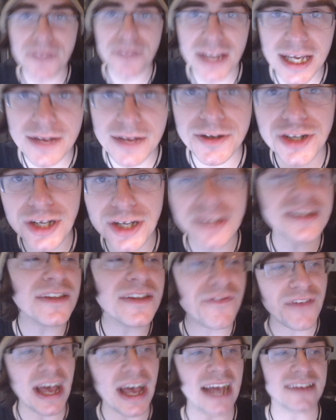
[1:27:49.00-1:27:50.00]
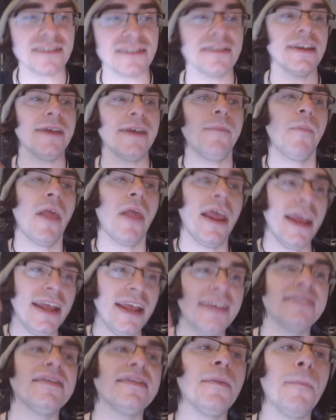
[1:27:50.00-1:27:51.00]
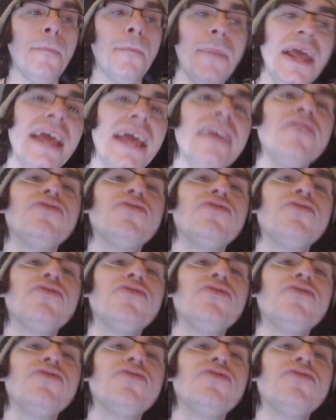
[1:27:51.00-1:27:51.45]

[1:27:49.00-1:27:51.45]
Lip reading: lit, just the facts lit, is a big